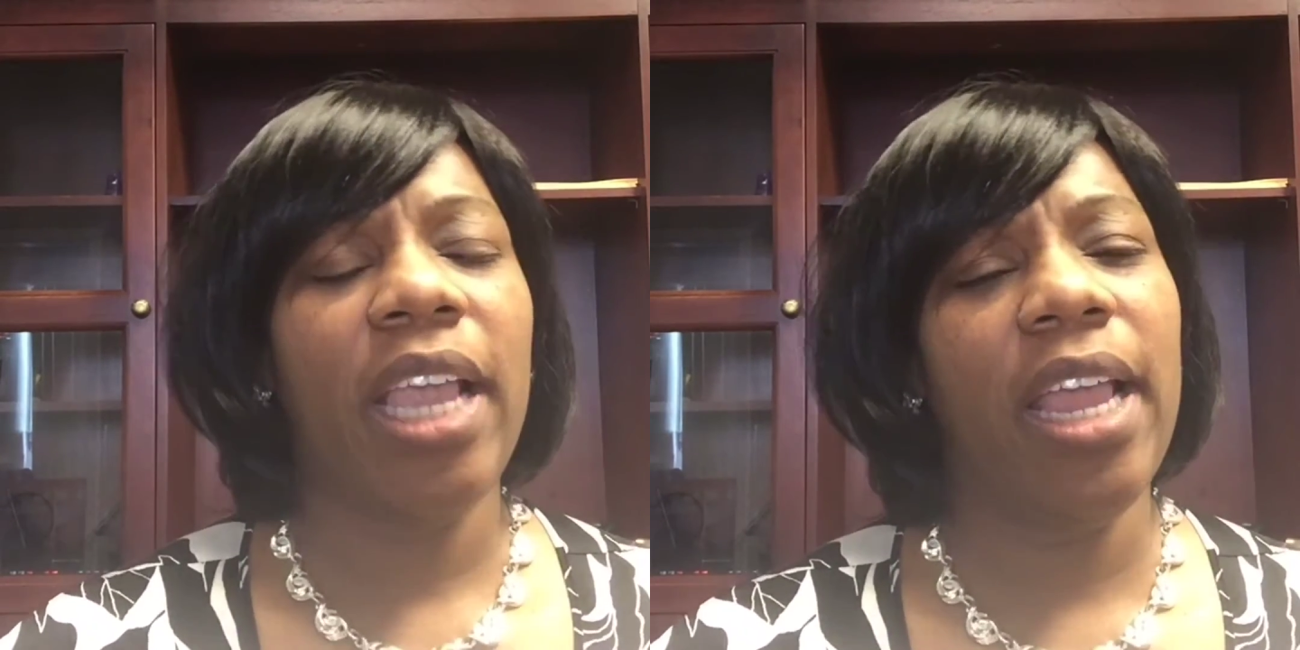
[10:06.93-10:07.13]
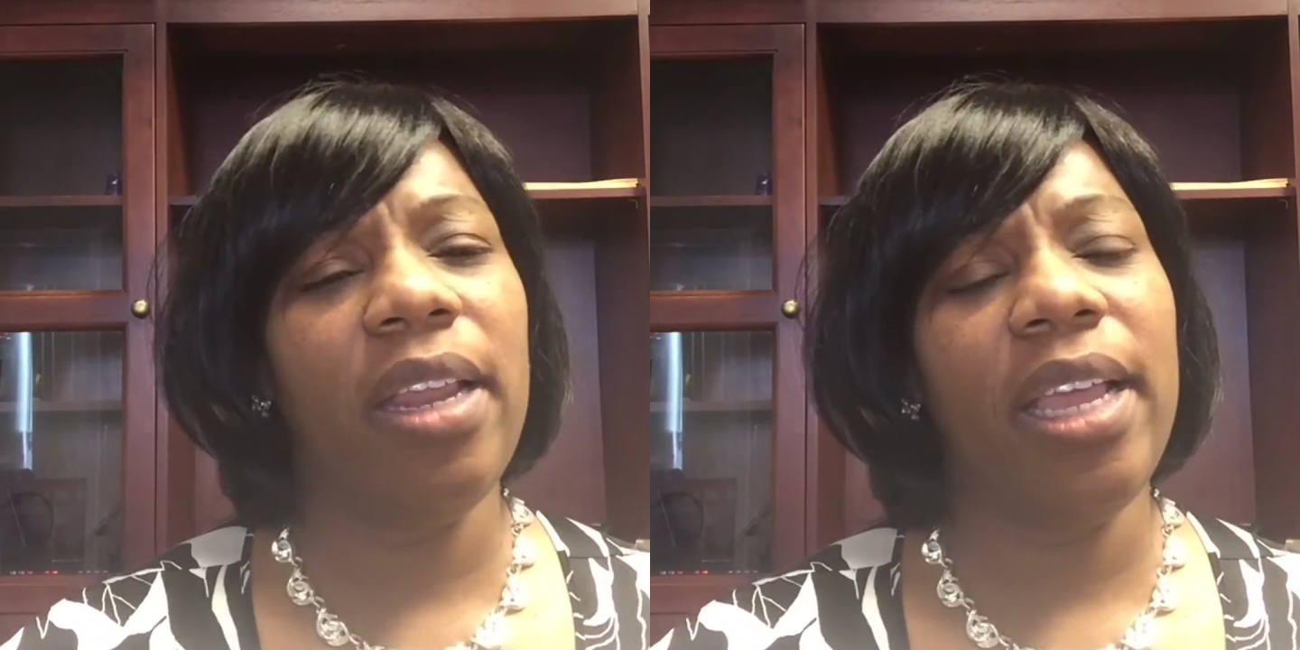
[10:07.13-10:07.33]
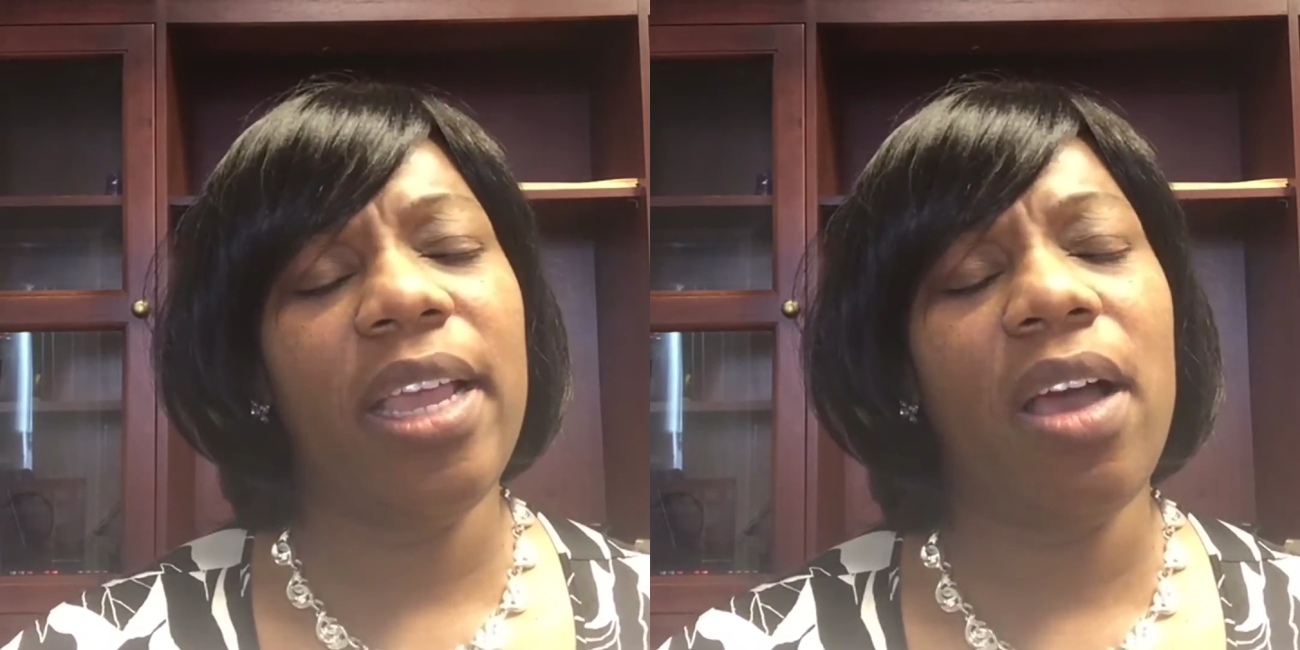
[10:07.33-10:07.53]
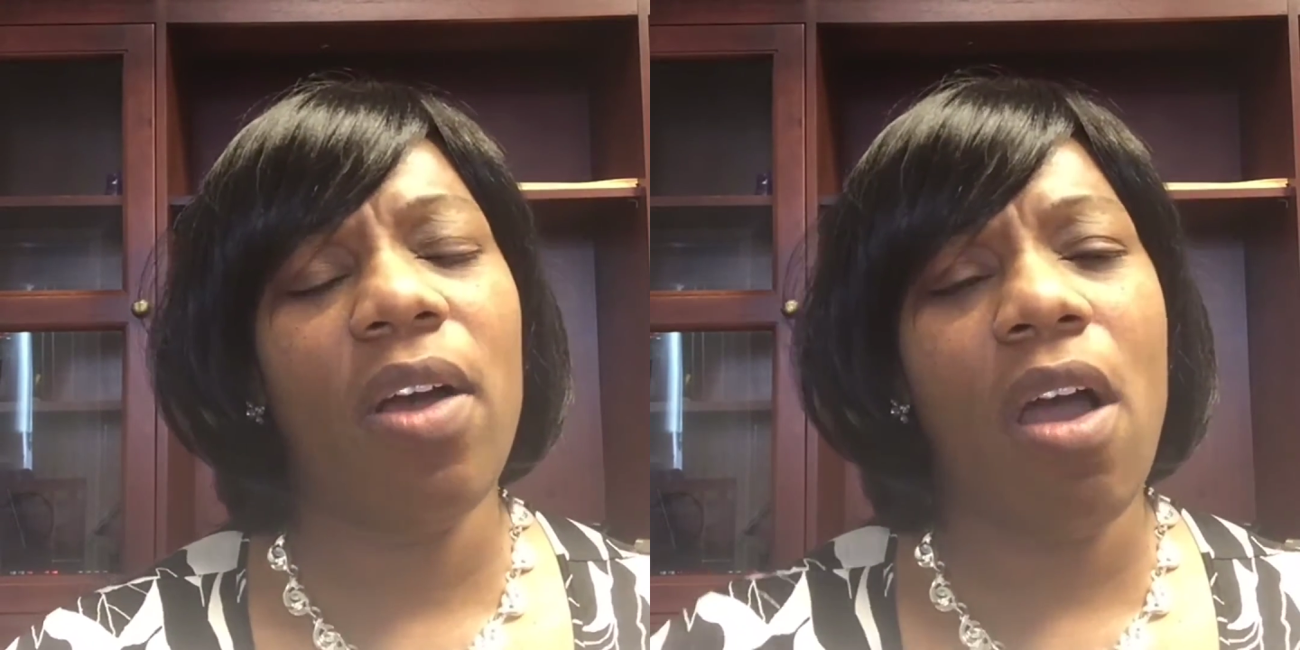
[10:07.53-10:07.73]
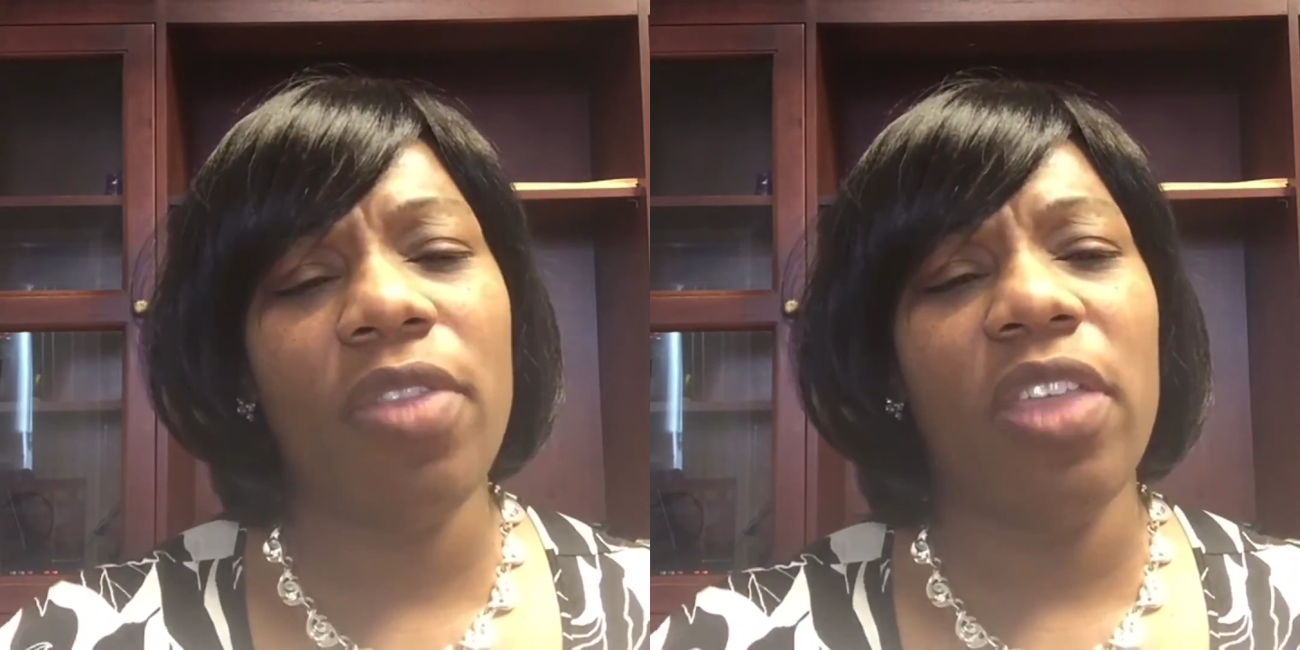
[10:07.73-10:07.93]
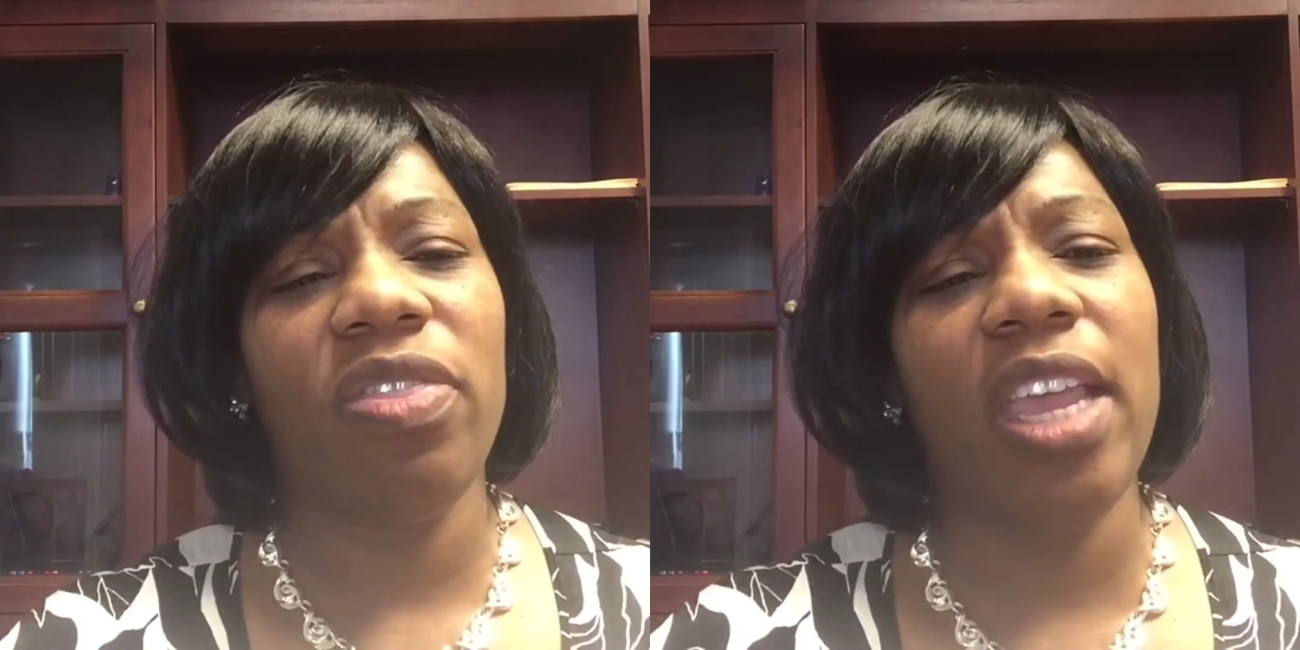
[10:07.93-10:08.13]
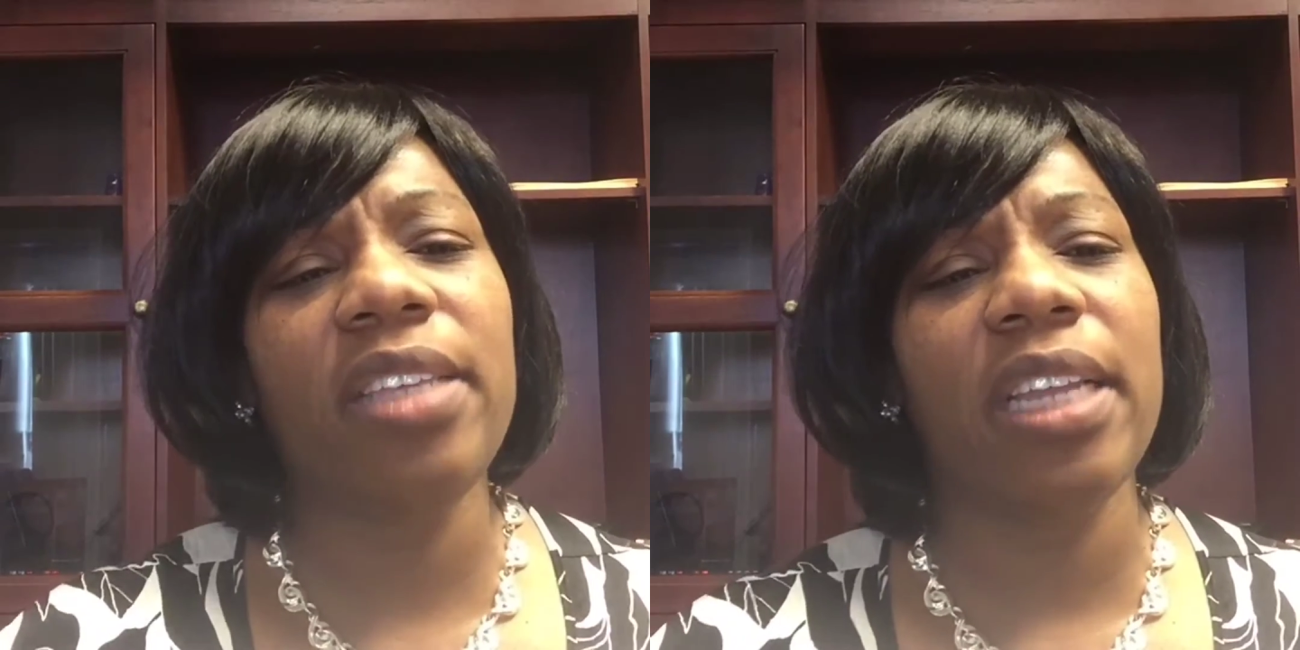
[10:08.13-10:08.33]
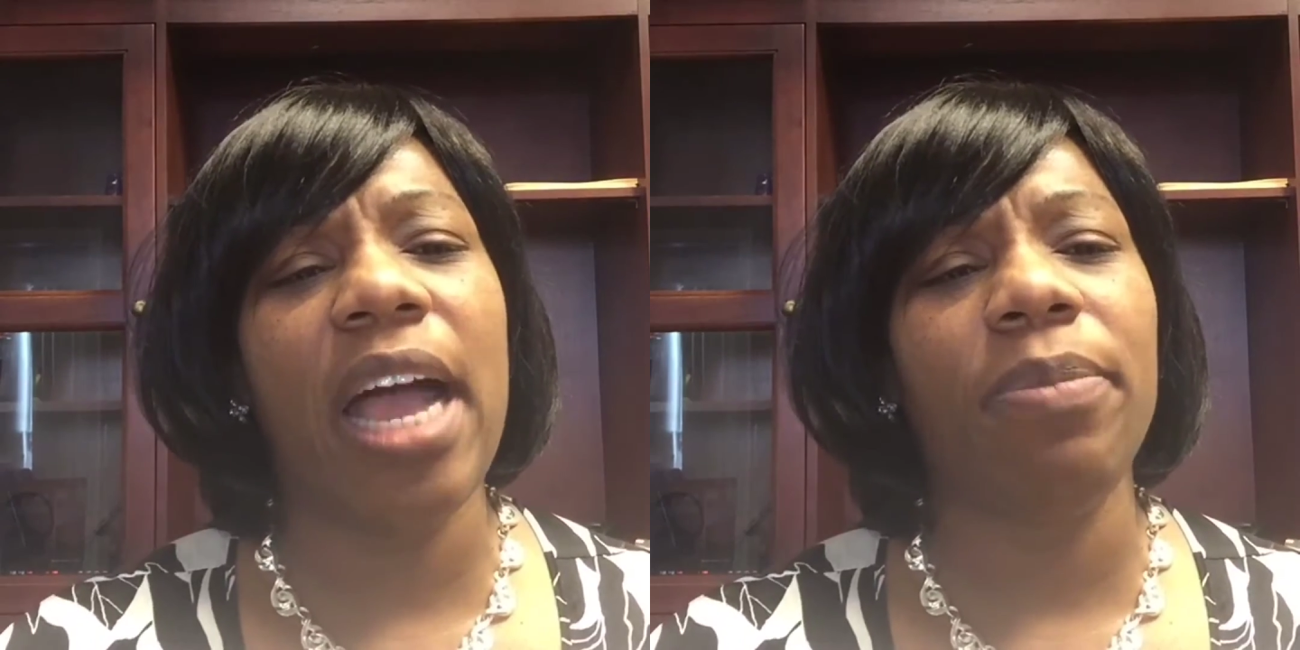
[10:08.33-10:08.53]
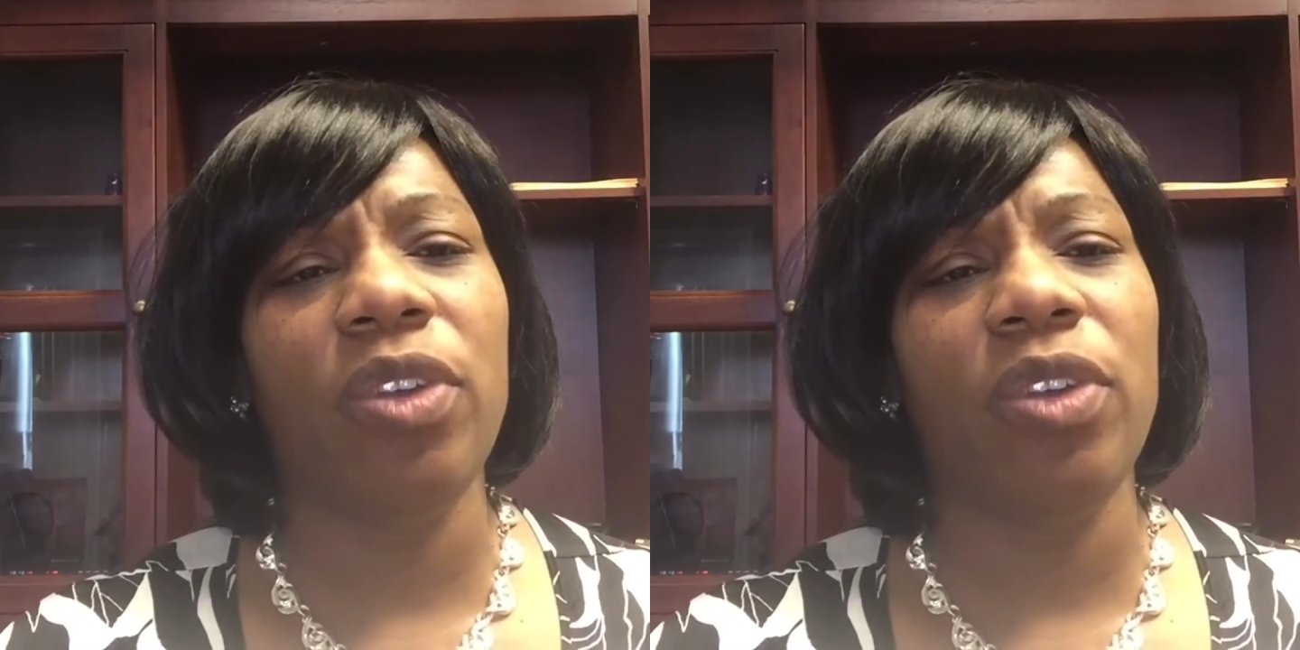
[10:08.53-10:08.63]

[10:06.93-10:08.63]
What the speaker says: And are the things that I'm